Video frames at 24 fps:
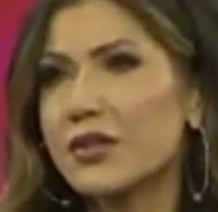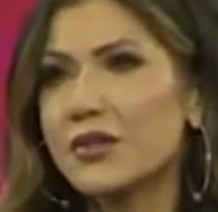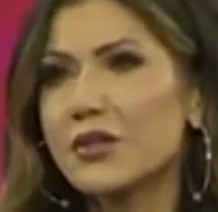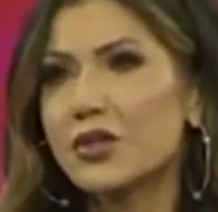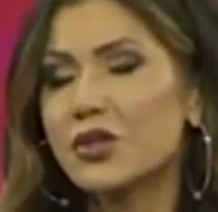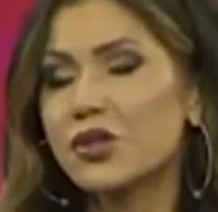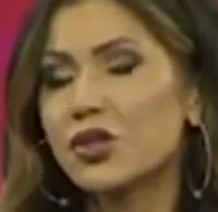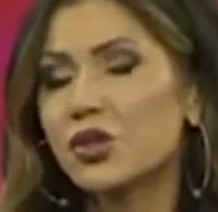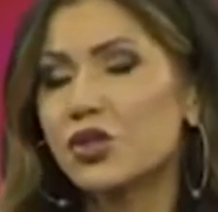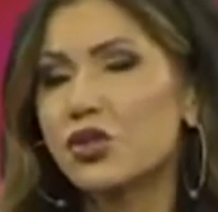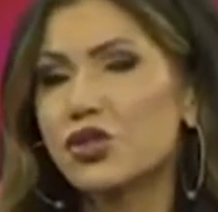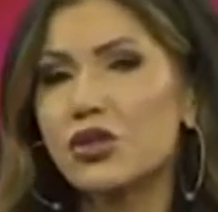
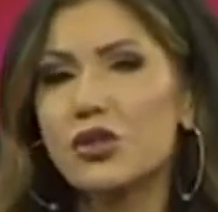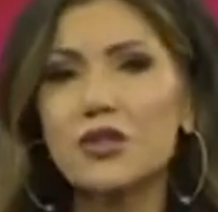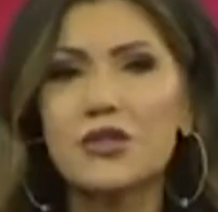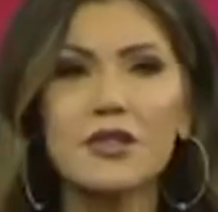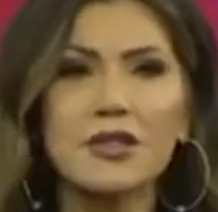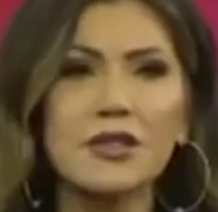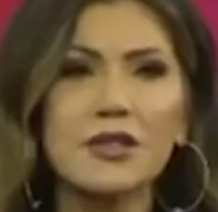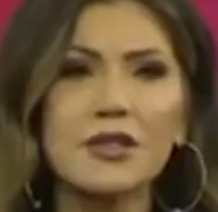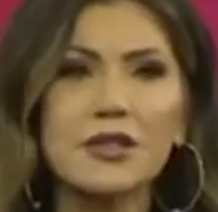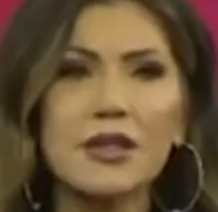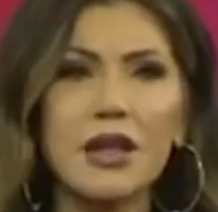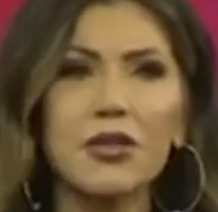
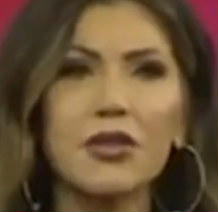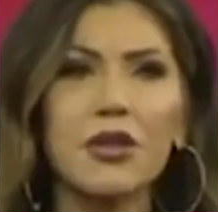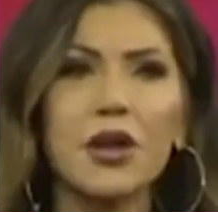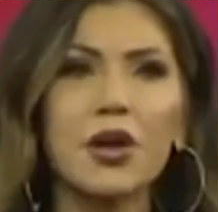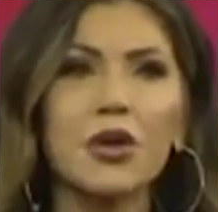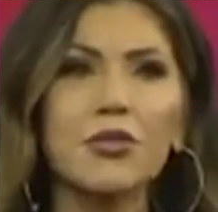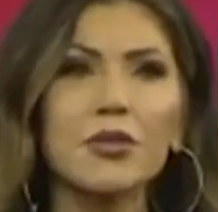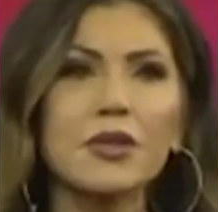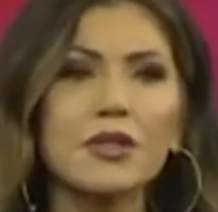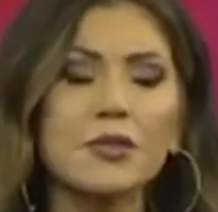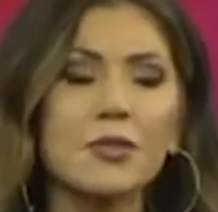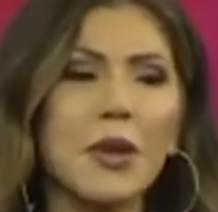institutions to send
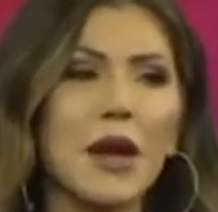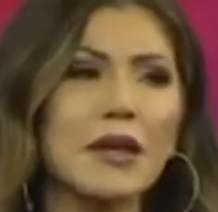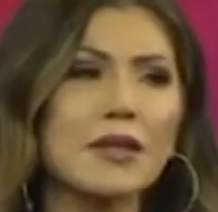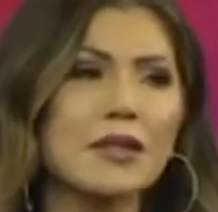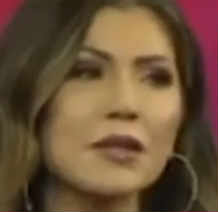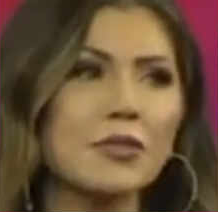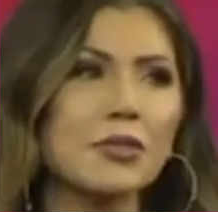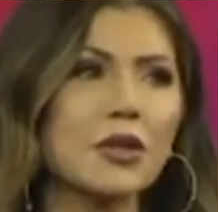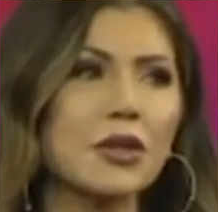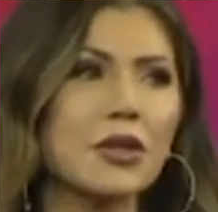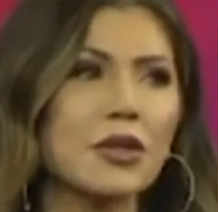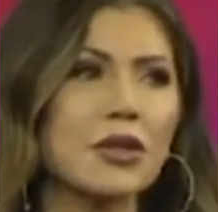their
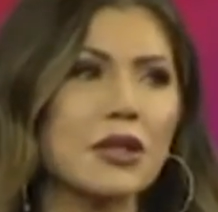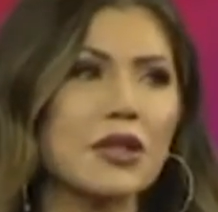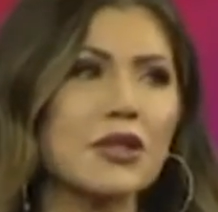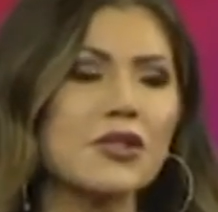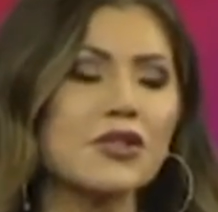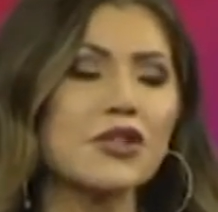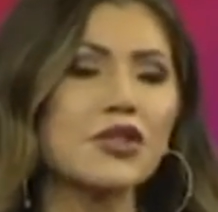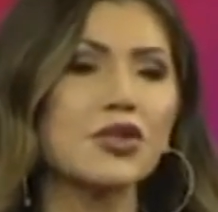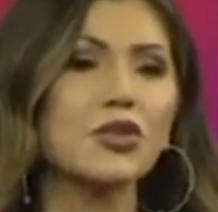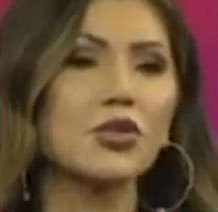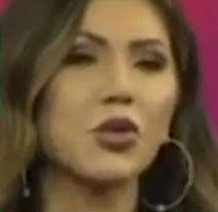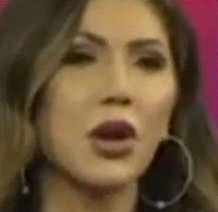
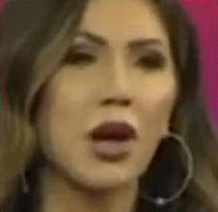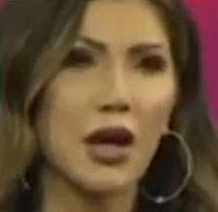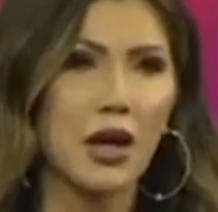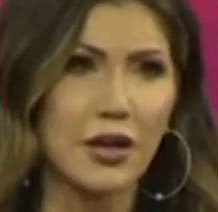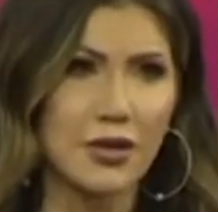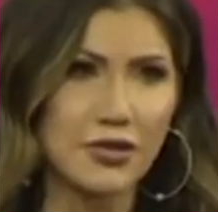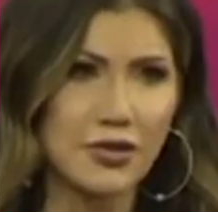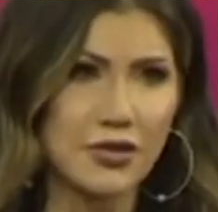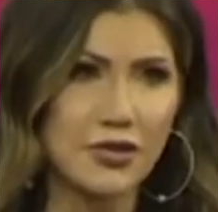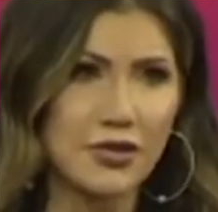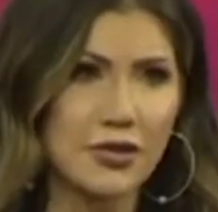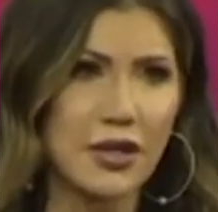responsibilities to
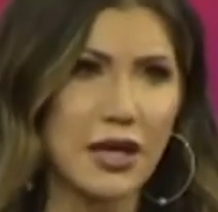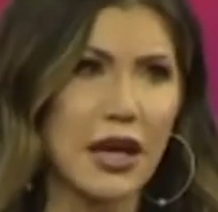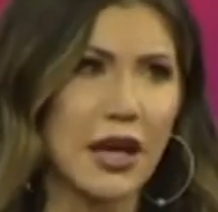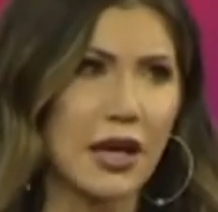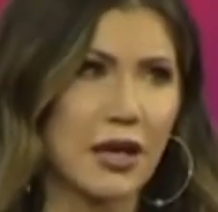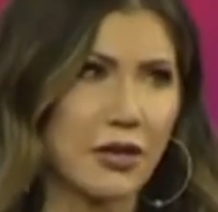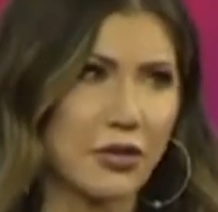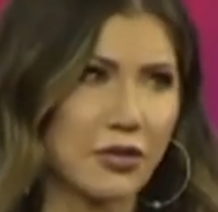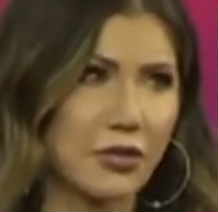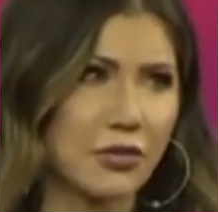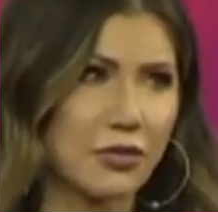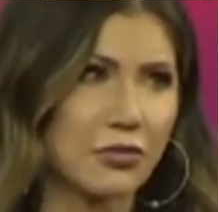us to
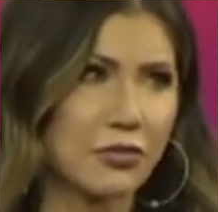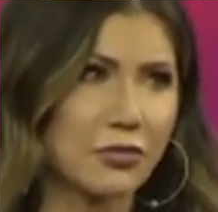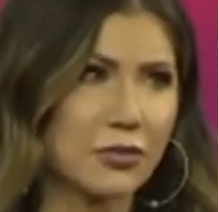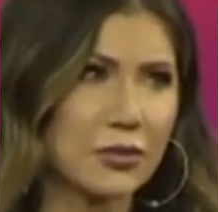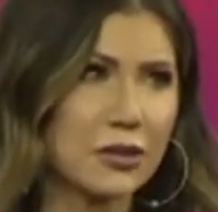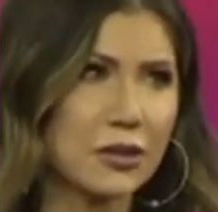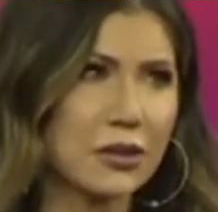handle.